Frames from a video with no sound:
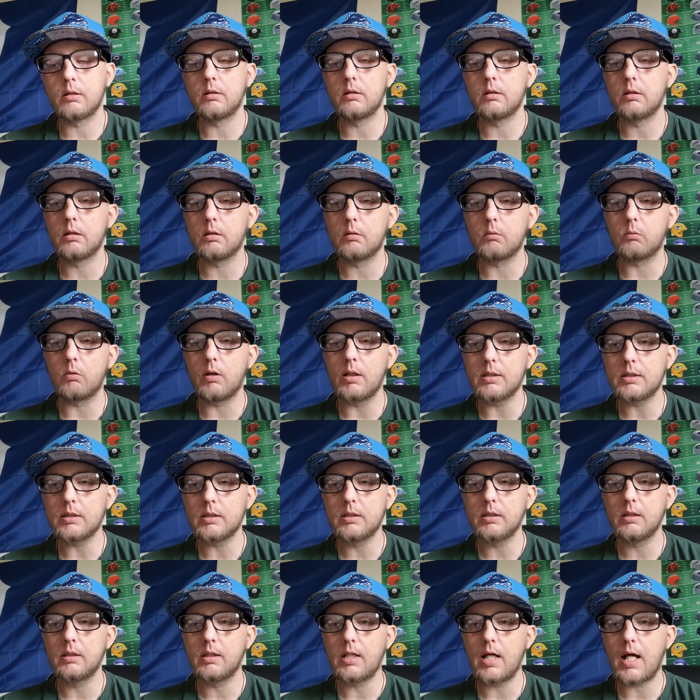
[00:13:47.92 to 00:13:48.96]
the rest of
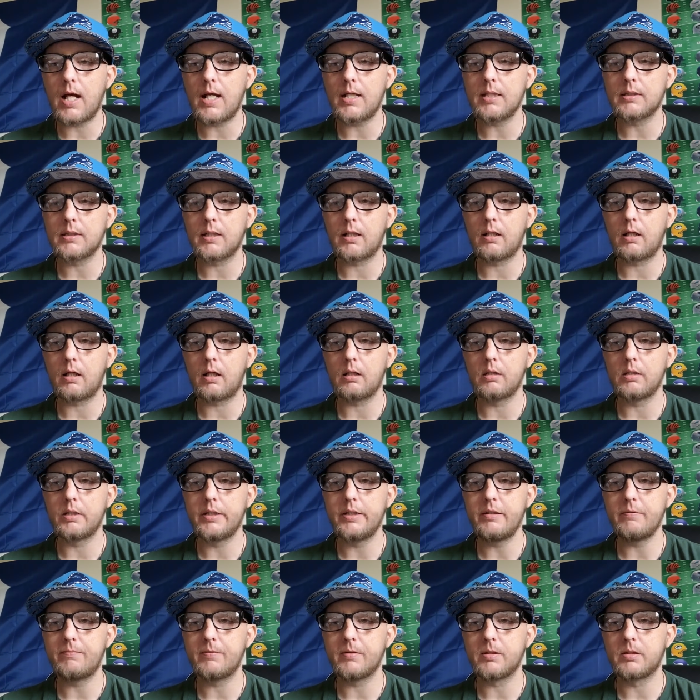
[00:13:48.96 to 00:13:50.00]
the guys on our
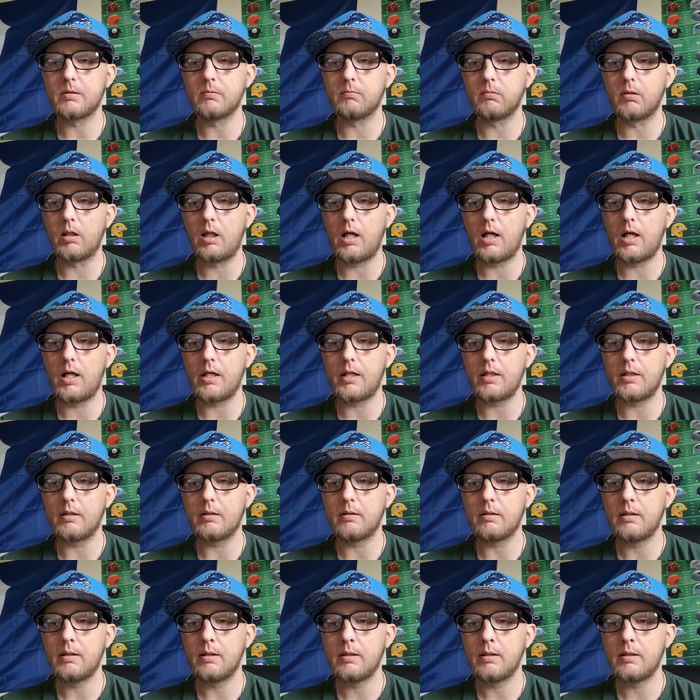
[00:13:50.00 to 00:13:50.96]
defensive line,